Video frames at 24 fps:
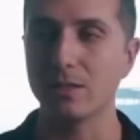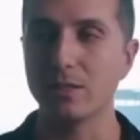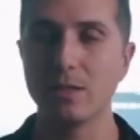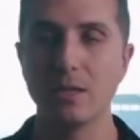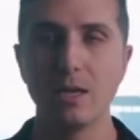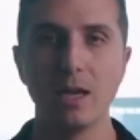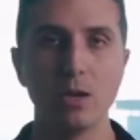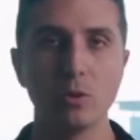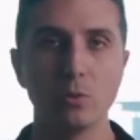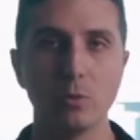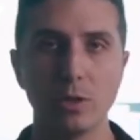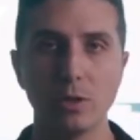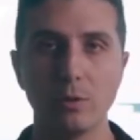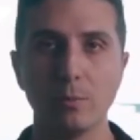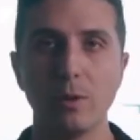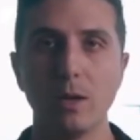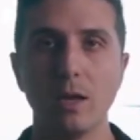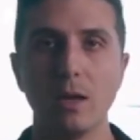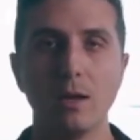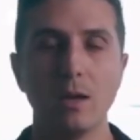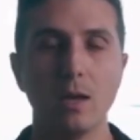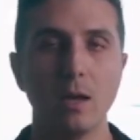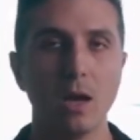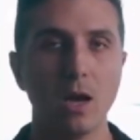Stay with
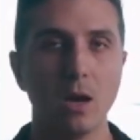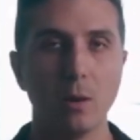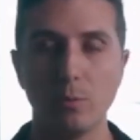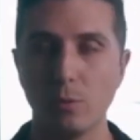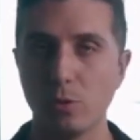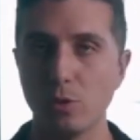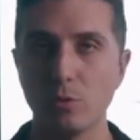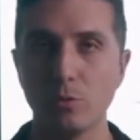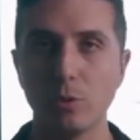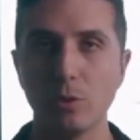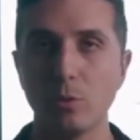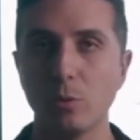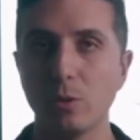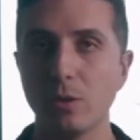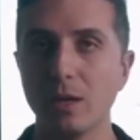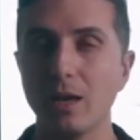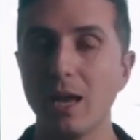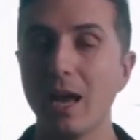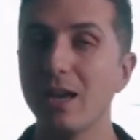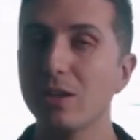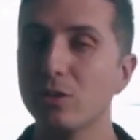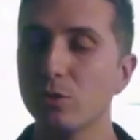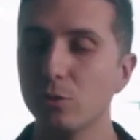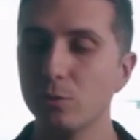me, I'll prove it with
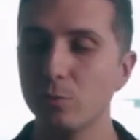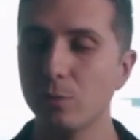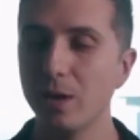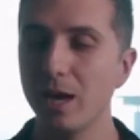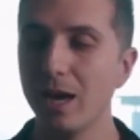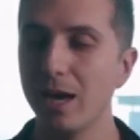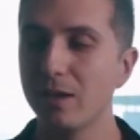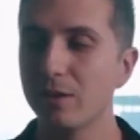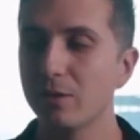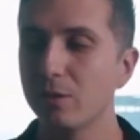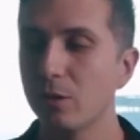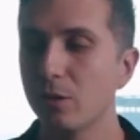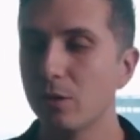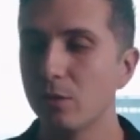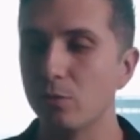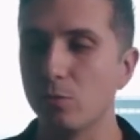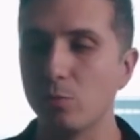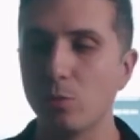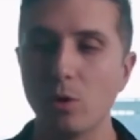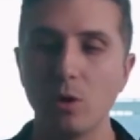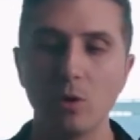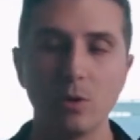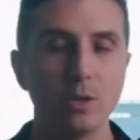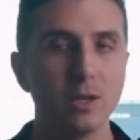actual math,
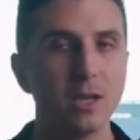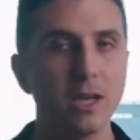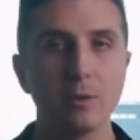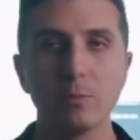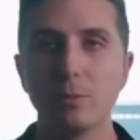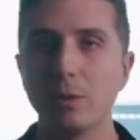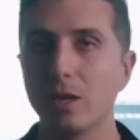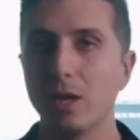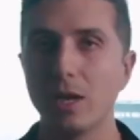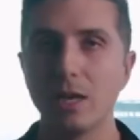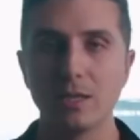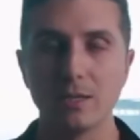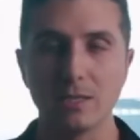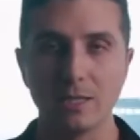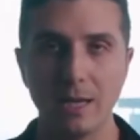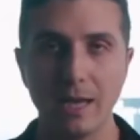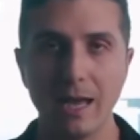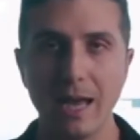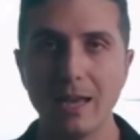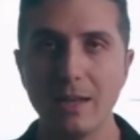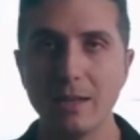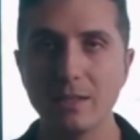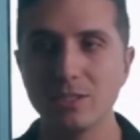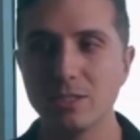real KPIs,
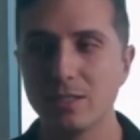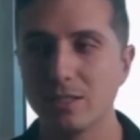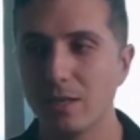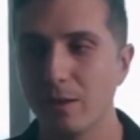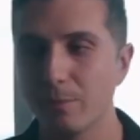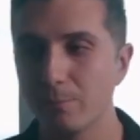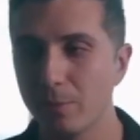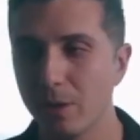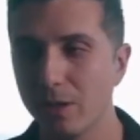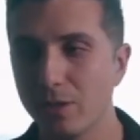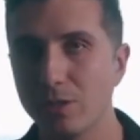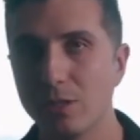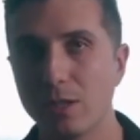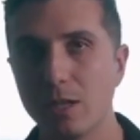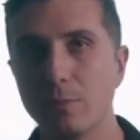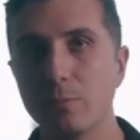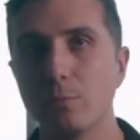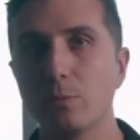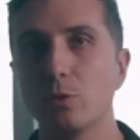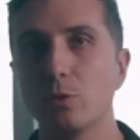and a step-by-step